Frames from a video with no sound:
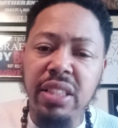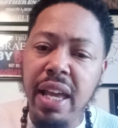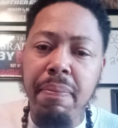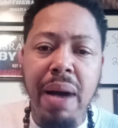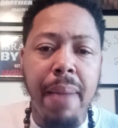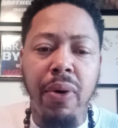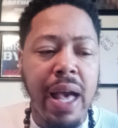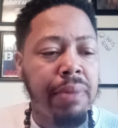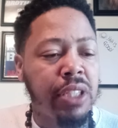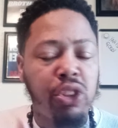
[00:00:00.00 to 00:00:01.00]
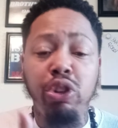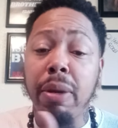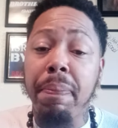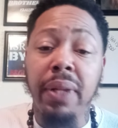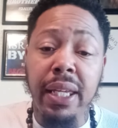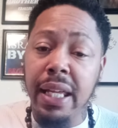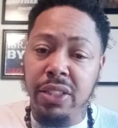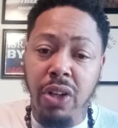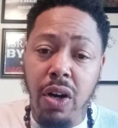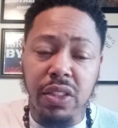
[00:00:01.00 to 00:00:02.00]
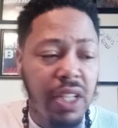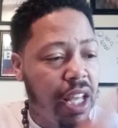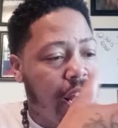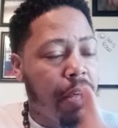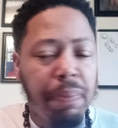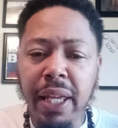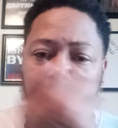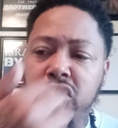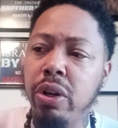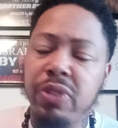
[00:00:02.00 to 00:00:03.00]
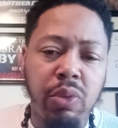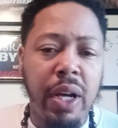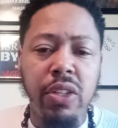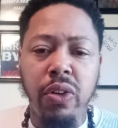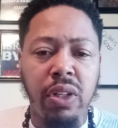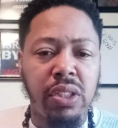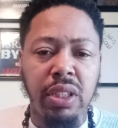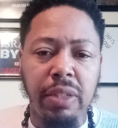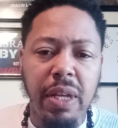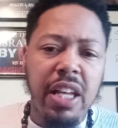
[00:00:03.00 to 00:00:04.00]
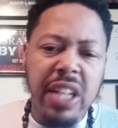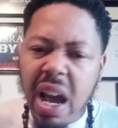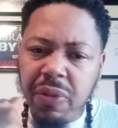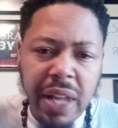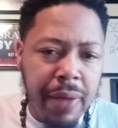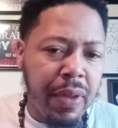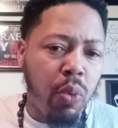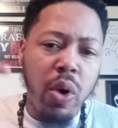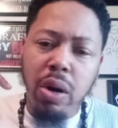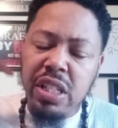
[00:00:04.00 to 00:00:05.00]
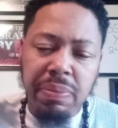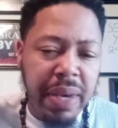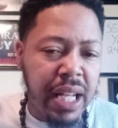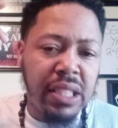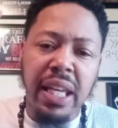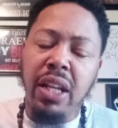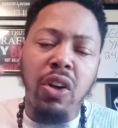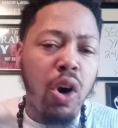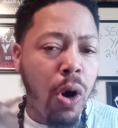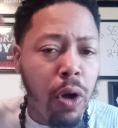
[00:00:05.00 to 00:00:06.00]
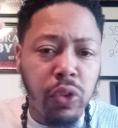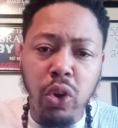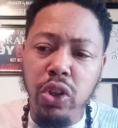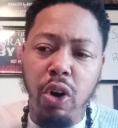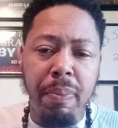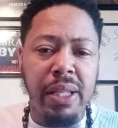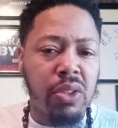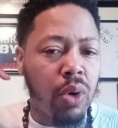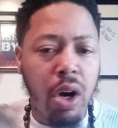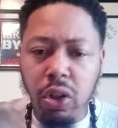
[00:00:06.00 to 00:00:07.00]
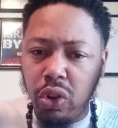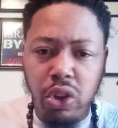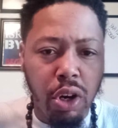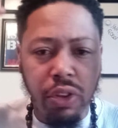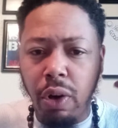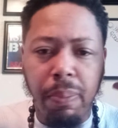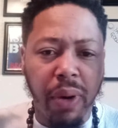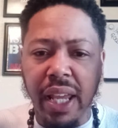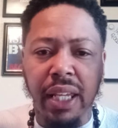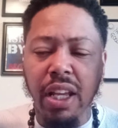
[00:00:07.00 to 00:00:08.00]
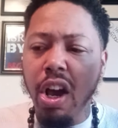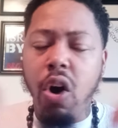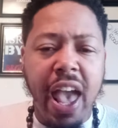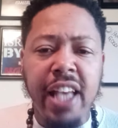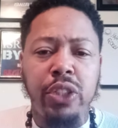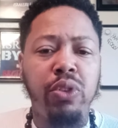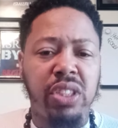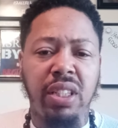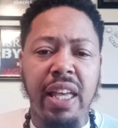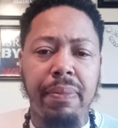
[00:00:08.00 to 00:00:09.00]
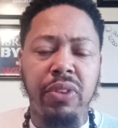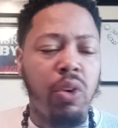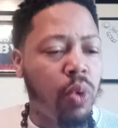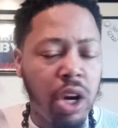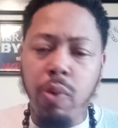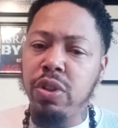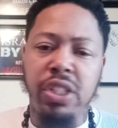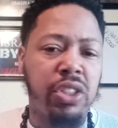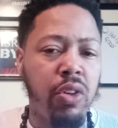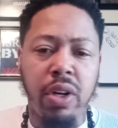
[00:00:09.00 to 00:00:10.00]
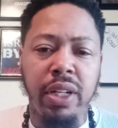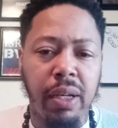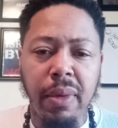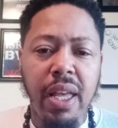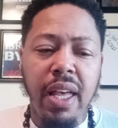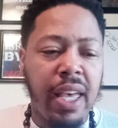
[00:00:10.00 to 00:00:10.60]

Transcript: James Bible apps that you can play that talks. Play the scripture while you go to sleep. Now the word is meditated all through your mental, all through your brain as you slept. The word was just going up.